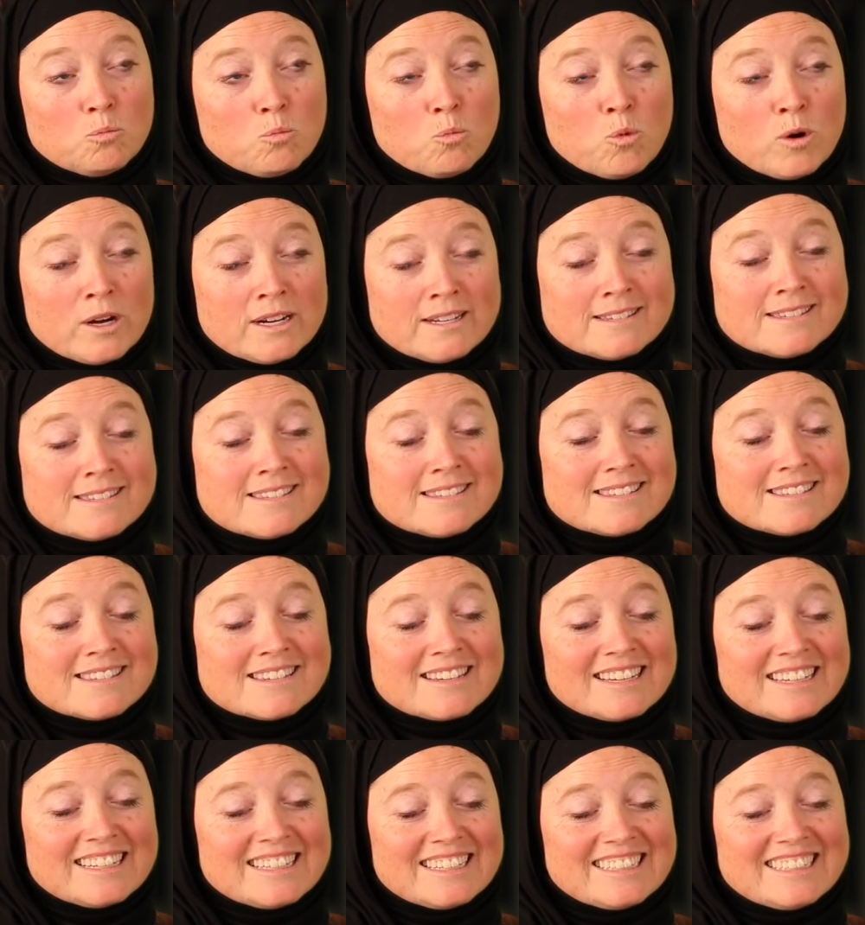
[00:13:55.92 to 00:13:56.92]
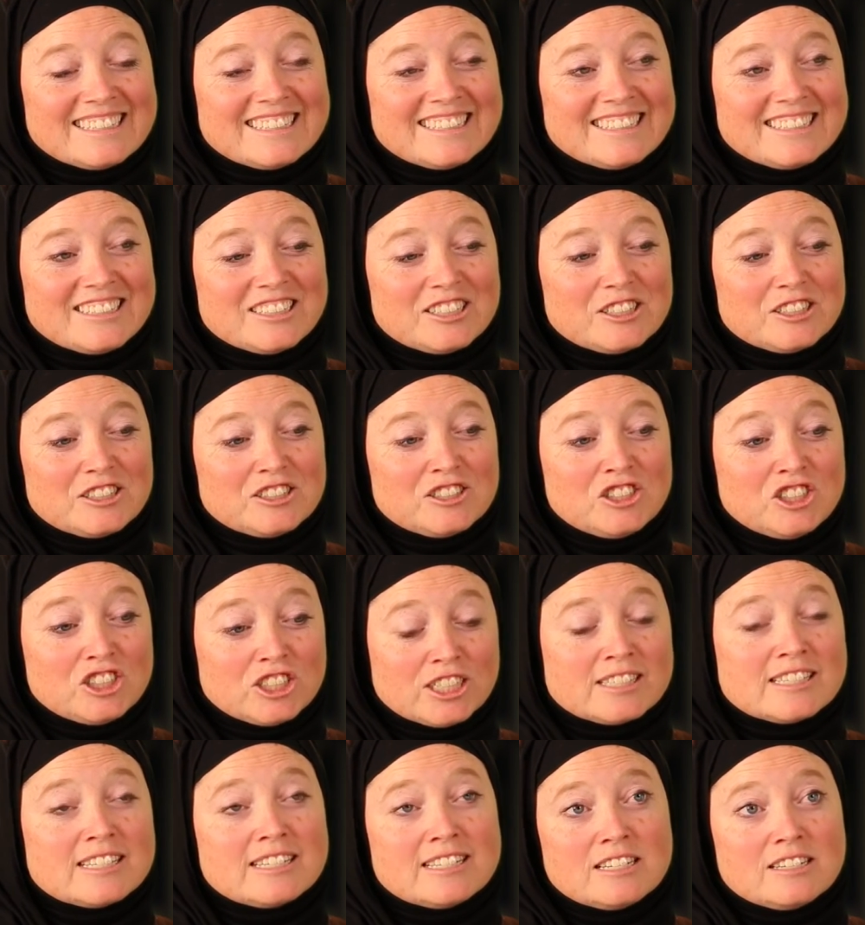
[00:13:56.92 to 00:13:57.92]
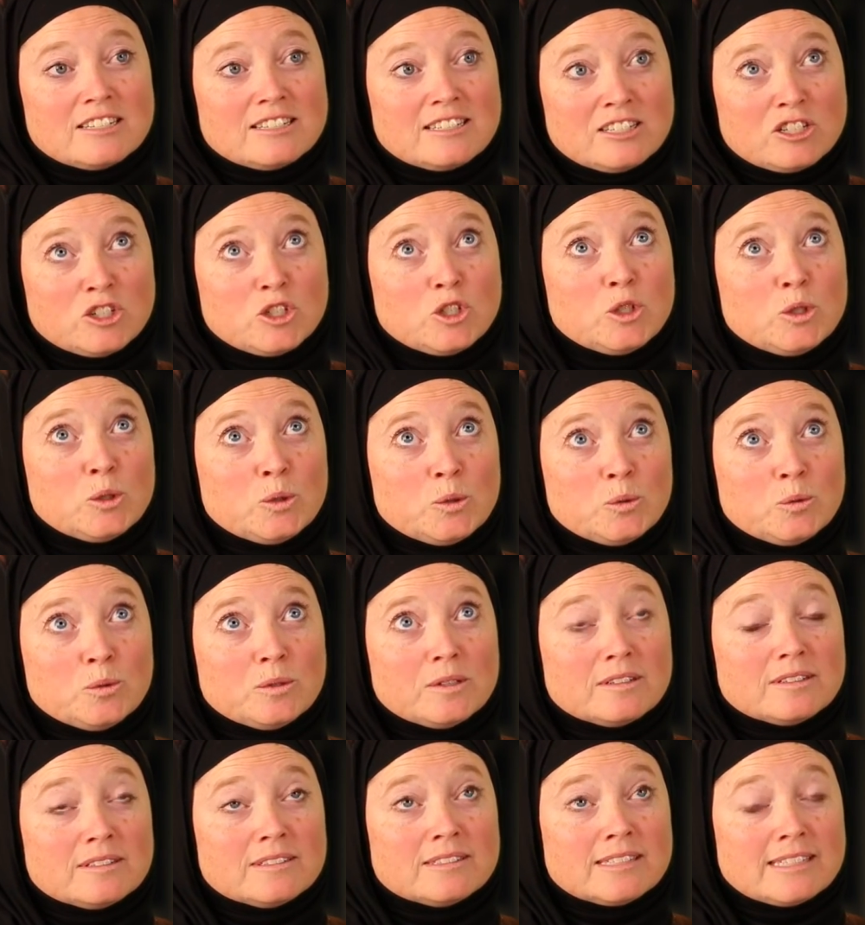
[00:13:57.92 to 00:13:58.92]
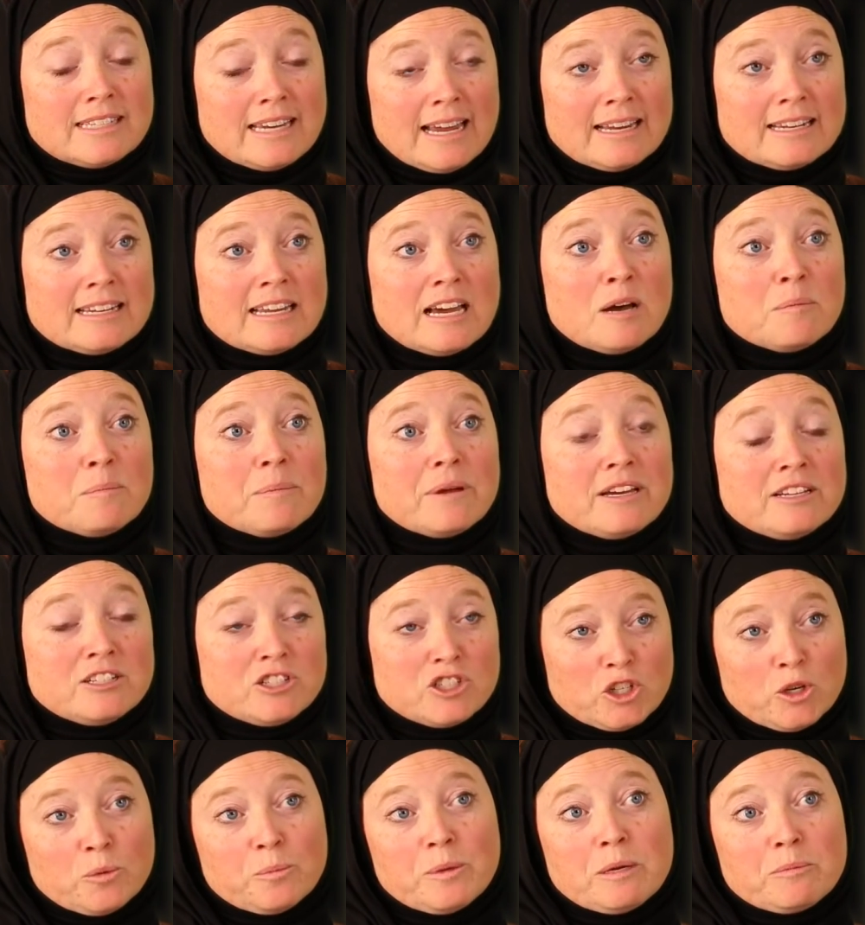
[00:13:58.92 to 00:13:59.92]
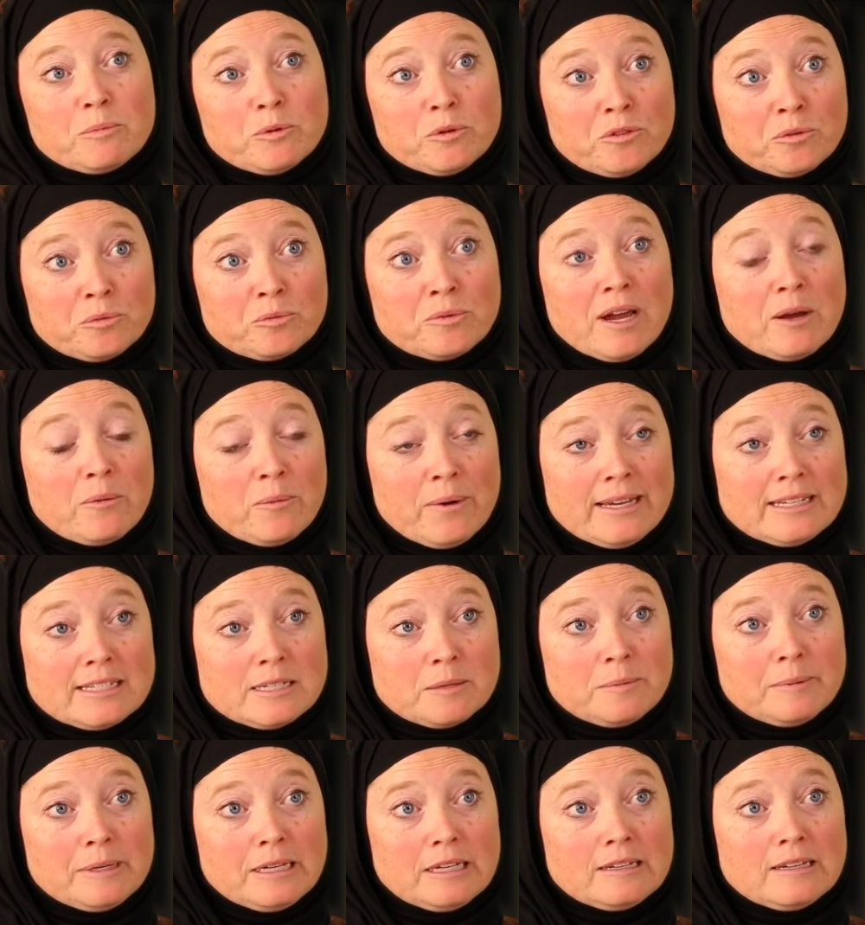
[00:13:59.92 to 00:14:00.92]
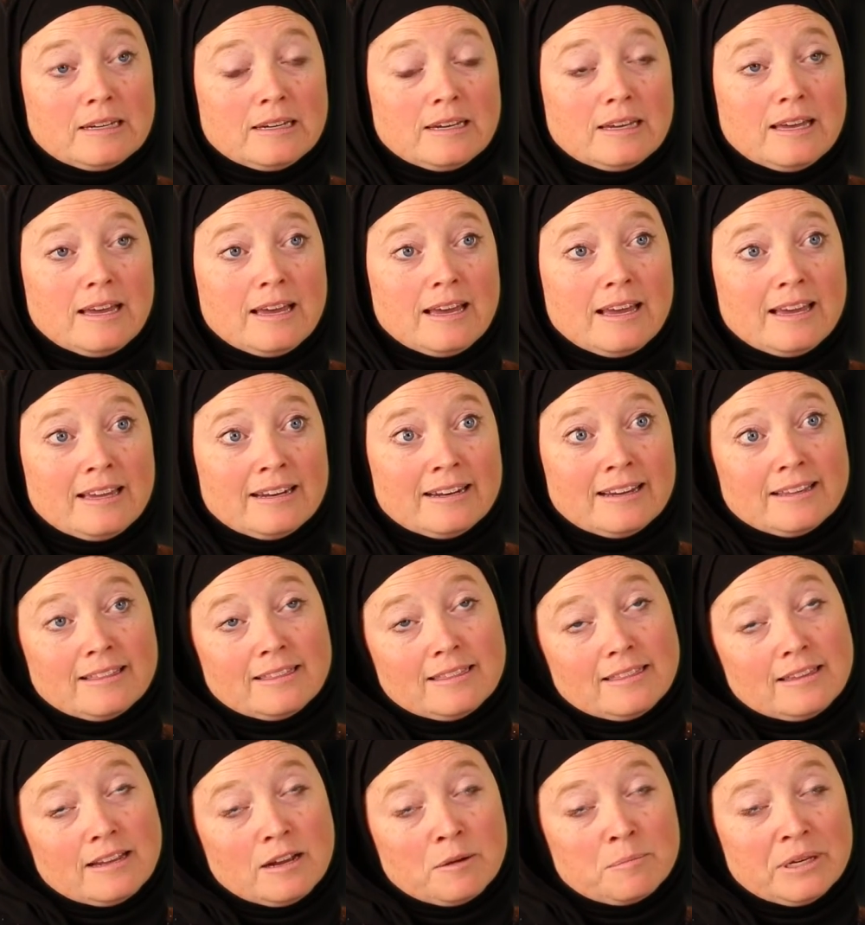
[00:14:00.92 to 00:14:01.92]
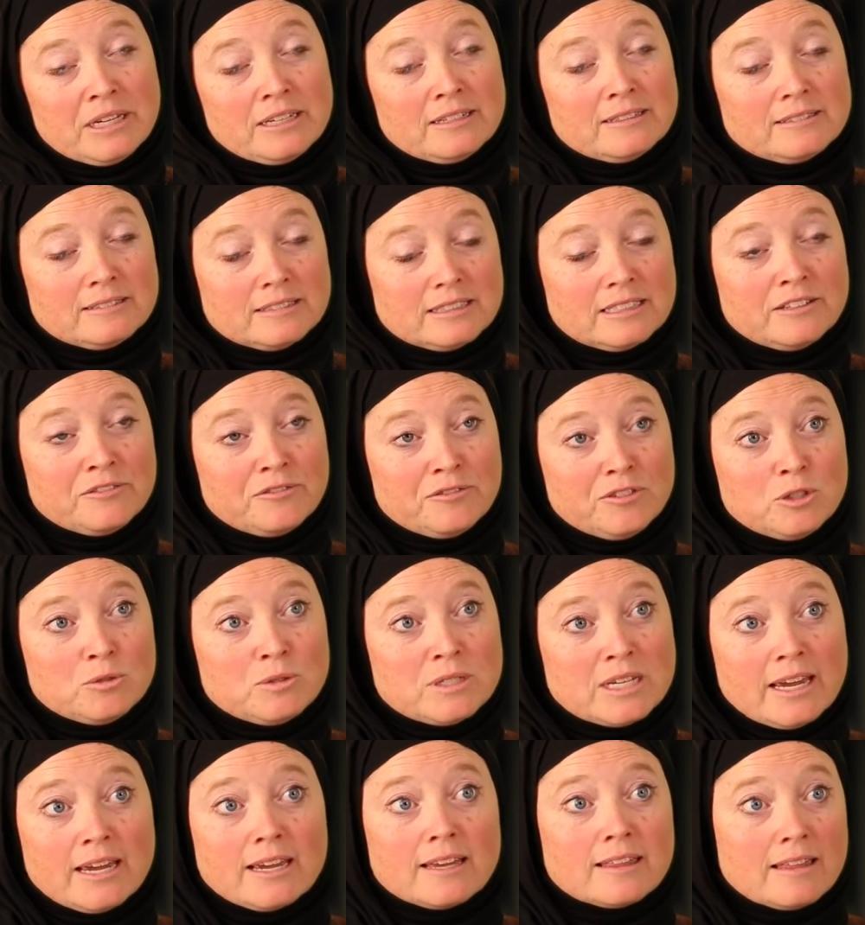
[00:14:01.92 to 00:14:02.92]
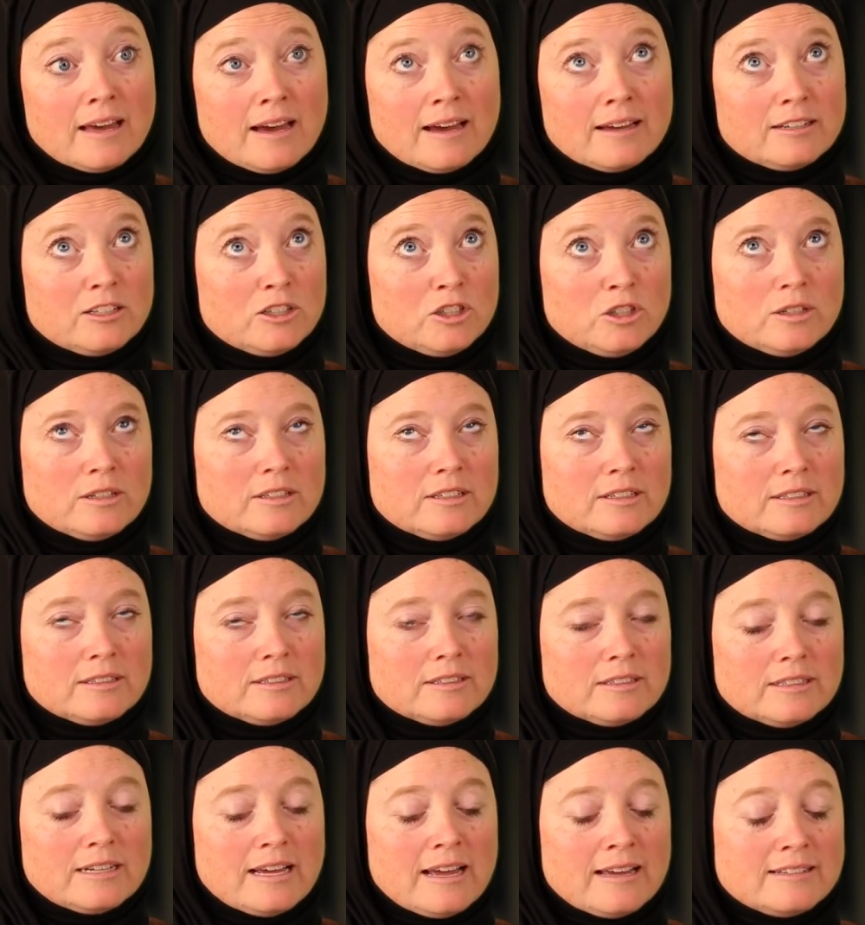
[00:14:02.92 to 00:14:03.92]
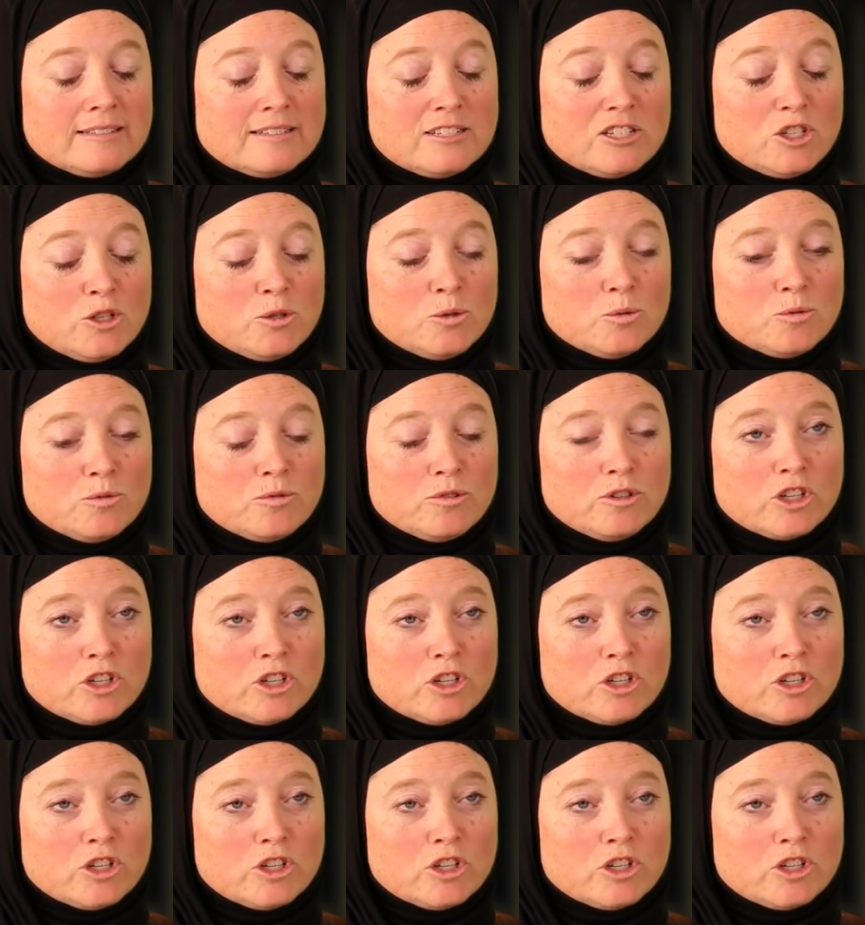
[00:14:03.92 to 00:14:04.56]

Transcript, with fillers: was just to stand up and show people the right way to be. And I, I mean, if you take that and you